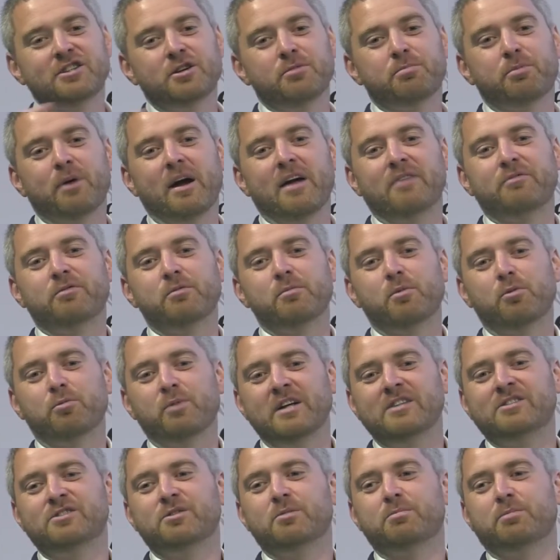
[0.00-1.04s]
their brand from a
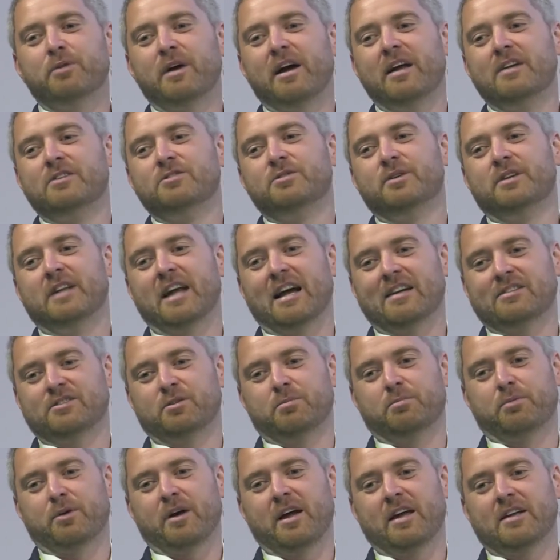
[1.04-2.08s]
regional brand to a
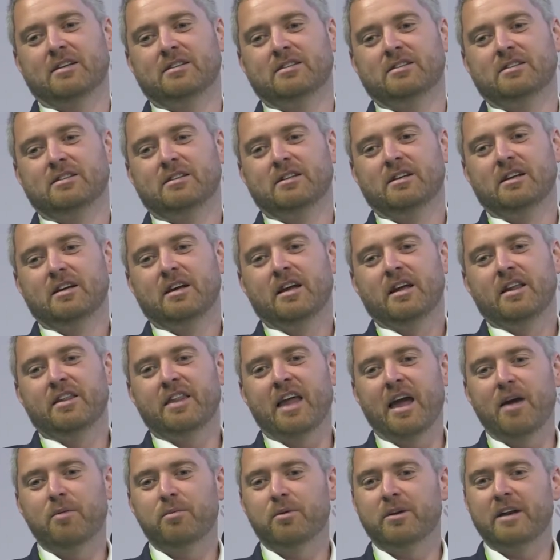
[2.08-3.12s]
national brand.
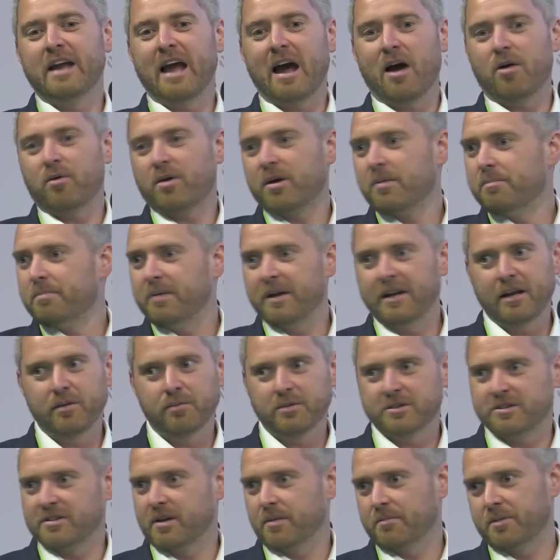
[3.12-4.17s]
They were now competing
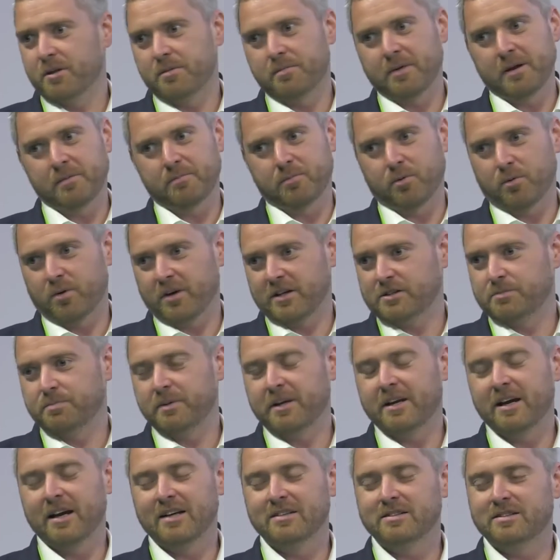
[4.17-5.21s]
with some of the big boys
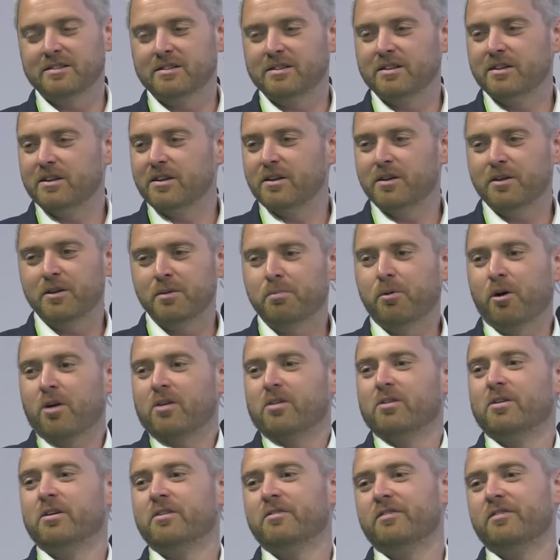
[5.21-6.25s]
because the bottle looked